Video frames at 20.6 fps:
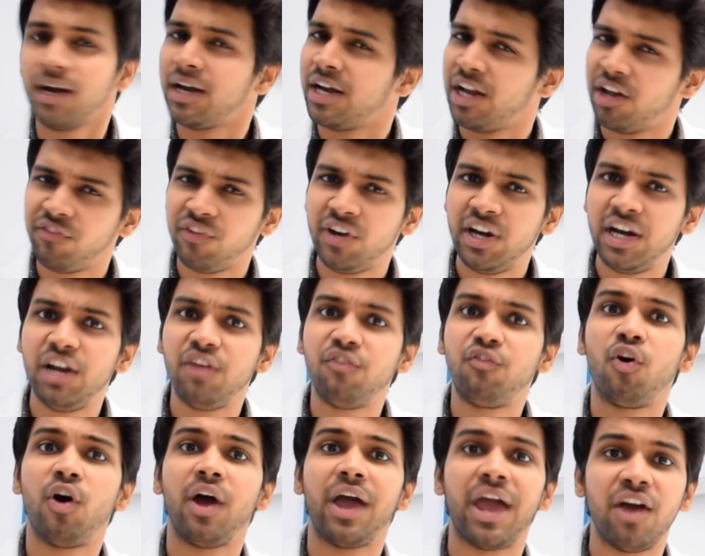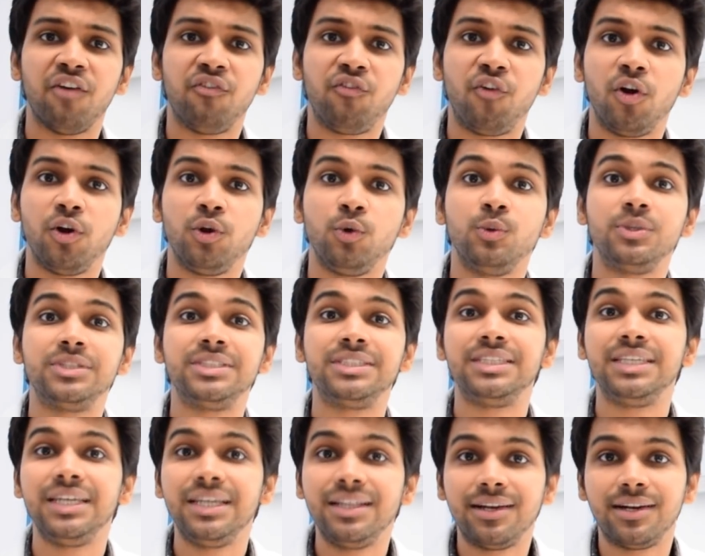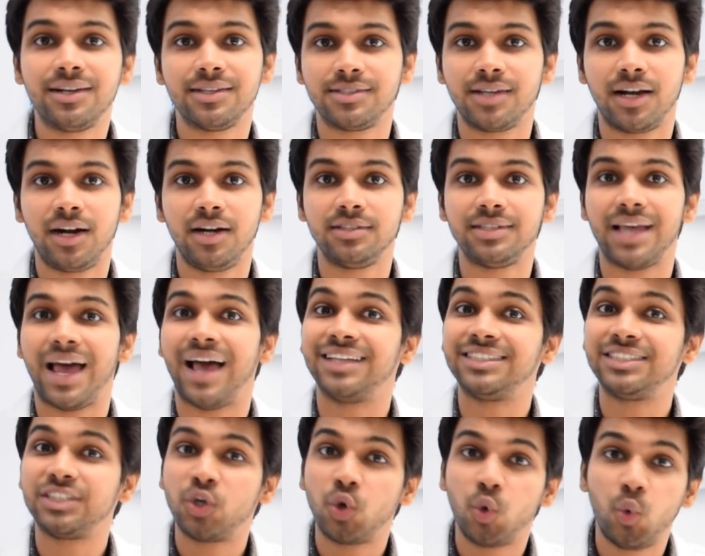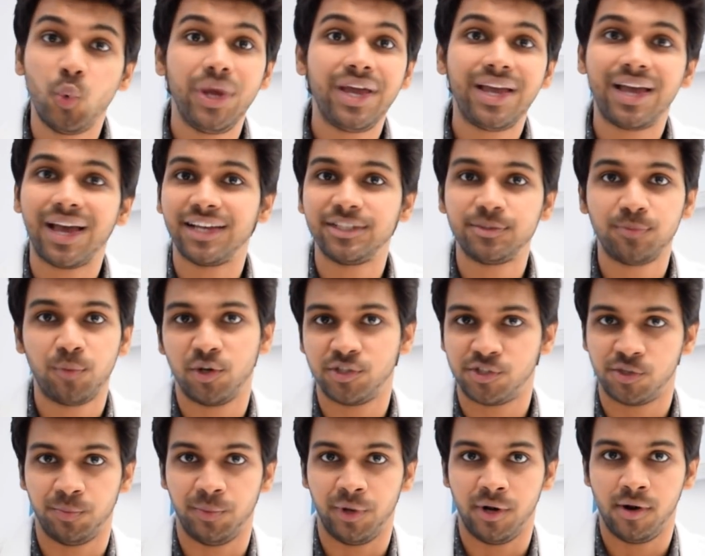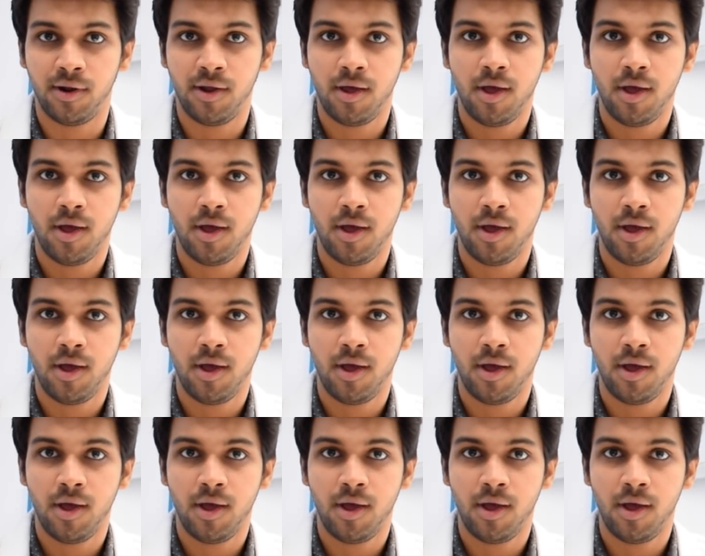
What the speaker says: Definitely for hair fall, you'll see the results as quick as possible.